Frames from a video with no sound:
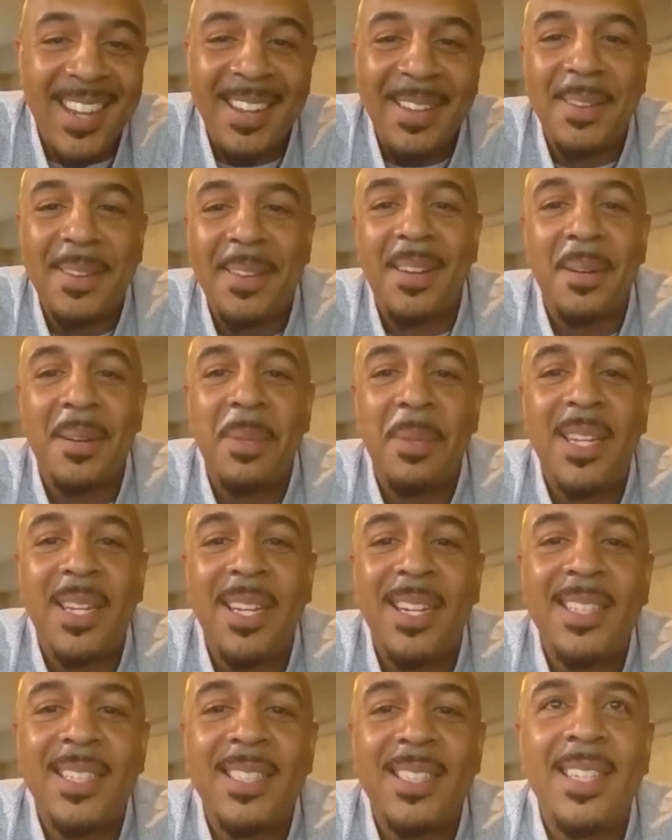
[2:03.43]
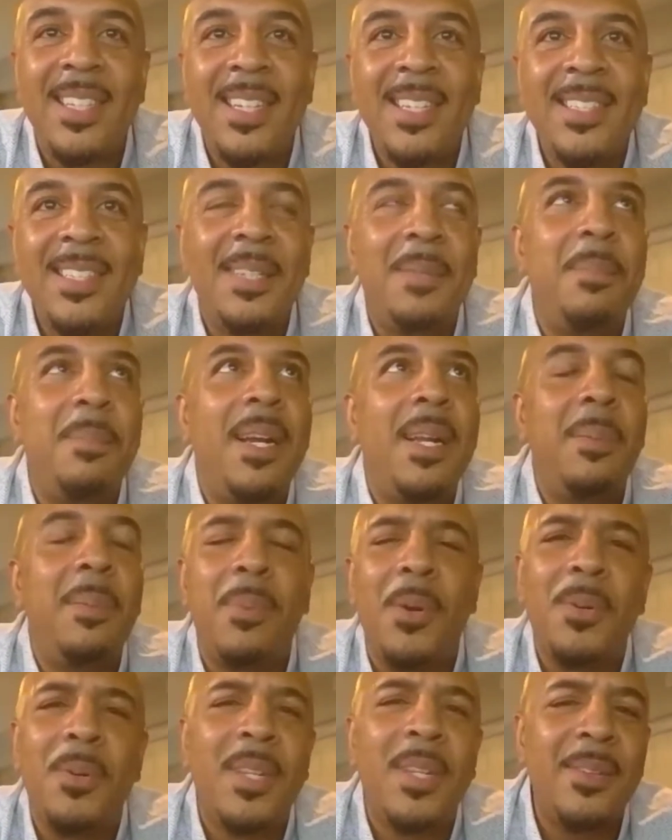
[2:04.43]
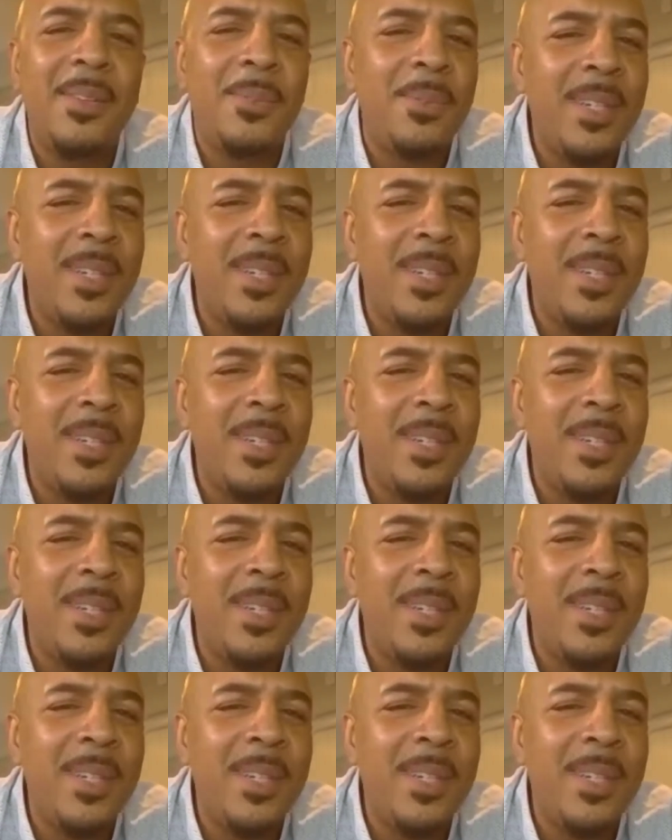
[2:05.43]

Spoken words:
And because somebody broke their